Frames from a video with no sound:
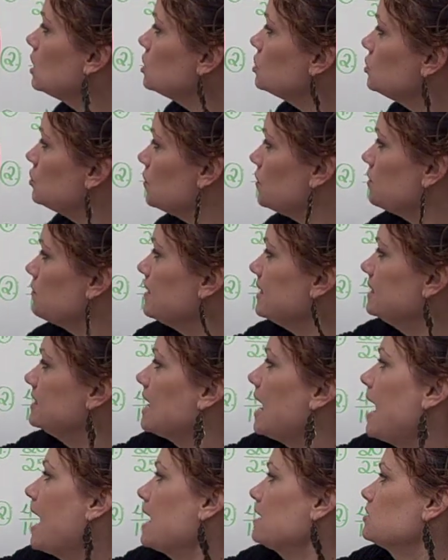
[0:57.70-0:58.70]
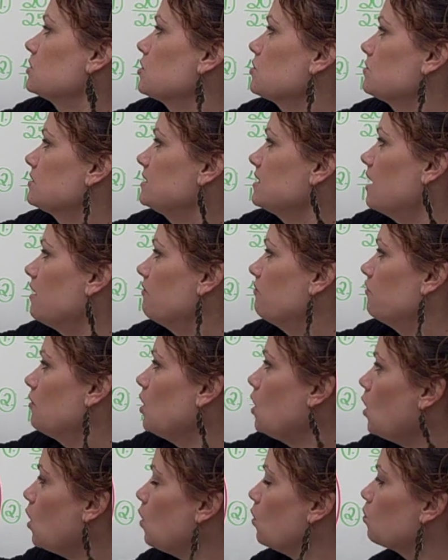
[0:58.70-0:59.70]
So you need to ask yourself,
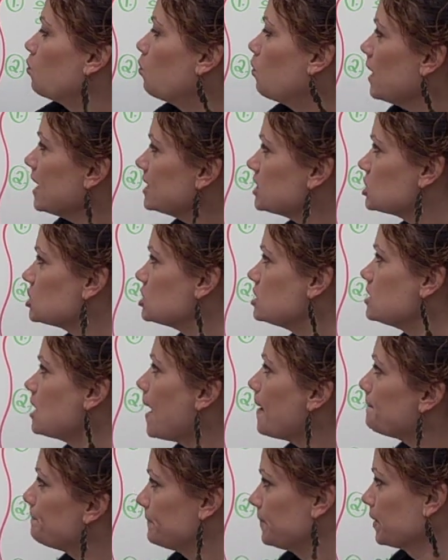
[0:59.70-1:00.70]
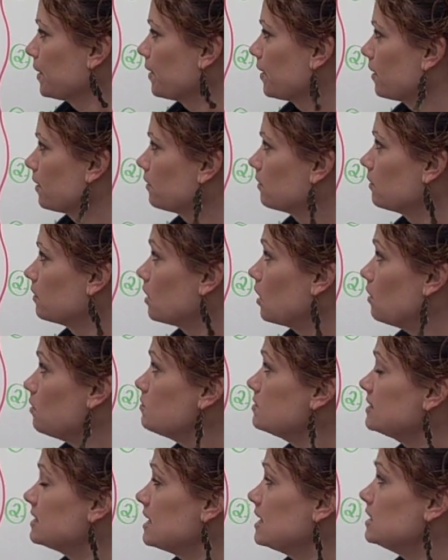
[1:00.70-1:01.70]
which number
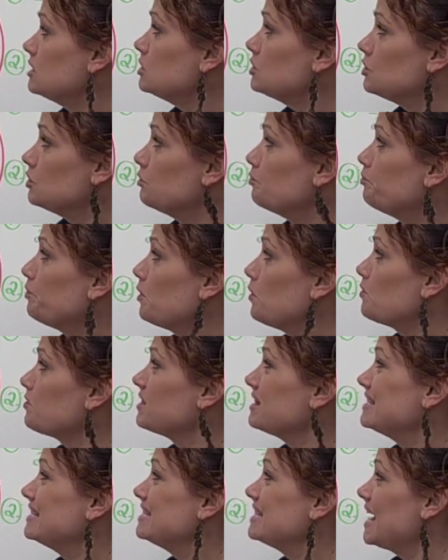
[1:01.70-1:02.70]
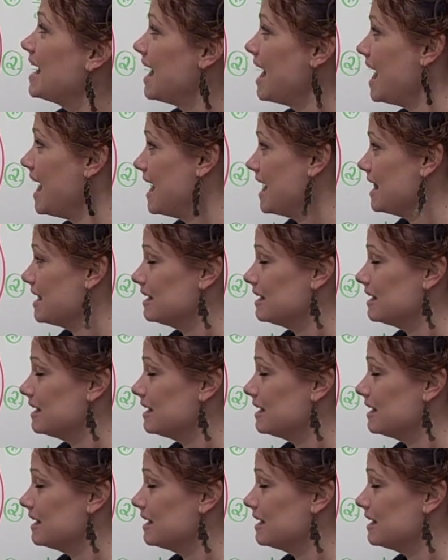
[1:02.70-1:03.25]
goes into both 10